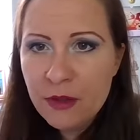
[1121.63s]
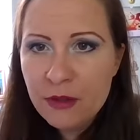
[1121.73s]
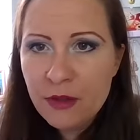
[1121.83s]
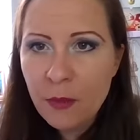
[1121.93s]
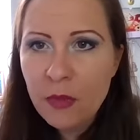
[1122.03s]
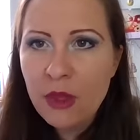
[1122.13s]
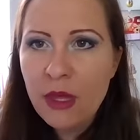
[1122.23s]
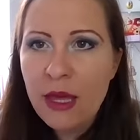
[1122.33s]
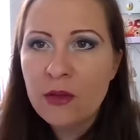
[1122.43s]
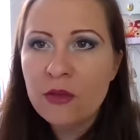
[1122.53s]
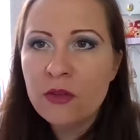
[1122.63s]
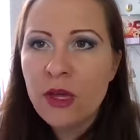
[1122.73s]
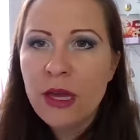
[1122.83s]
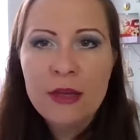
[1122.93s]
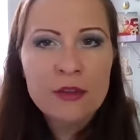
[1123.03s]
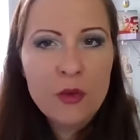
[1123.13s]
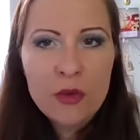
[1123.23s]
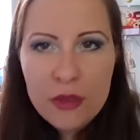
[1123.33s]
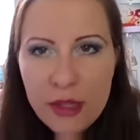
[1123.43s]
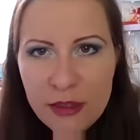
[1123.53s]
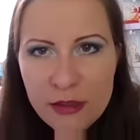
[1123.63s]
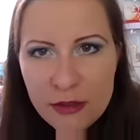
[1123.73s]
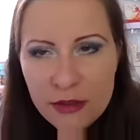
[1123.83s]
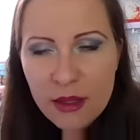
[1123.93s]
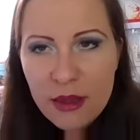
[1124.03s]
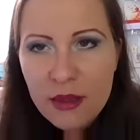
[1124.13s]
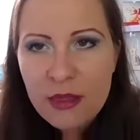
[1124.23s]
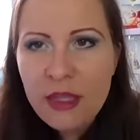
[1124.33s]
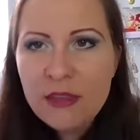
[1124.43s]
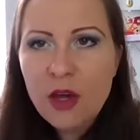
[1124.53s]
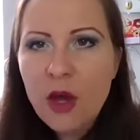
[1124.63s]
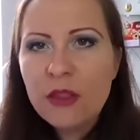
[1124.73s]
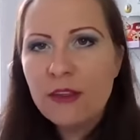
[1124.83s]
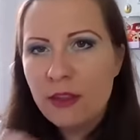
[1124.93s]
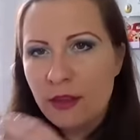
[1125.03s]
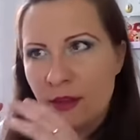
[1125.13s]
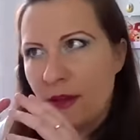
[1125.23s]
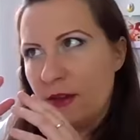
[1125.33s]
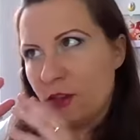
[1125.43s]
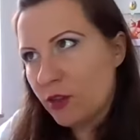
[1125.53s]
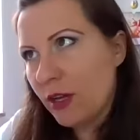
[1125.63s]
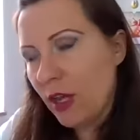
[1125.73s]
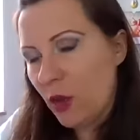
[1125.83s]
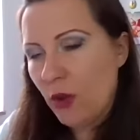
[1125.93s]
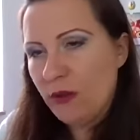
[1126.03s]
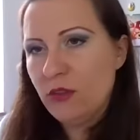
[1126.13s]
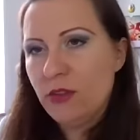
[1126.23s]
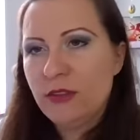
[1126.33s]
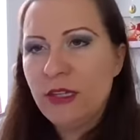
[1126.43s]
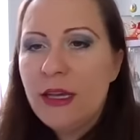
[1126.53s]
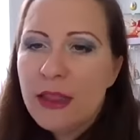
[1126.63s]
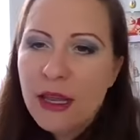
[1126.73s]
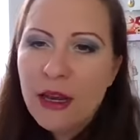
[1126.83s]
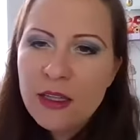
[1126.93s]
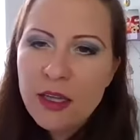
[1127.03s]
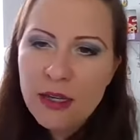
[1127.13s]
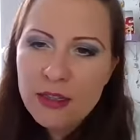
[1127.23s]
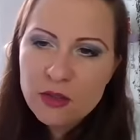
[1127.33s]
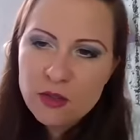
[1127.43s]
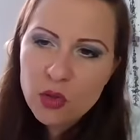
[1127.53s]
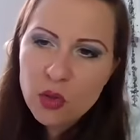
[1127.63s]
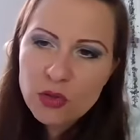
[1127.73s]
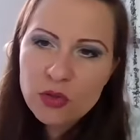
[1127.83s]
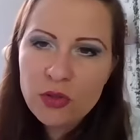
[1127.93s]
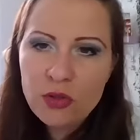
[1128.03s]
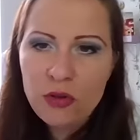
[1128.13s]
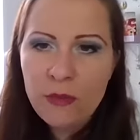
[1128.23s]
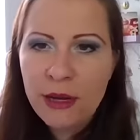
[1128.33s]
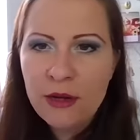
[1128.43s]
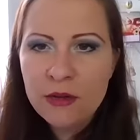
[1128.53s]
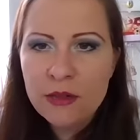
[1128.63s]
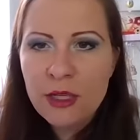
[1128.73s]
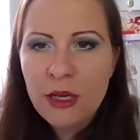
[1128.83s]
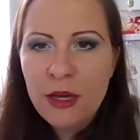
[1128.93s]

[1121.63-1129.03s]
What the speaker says: something else. So these are the tricky questions. Yeah. And then I talk to you about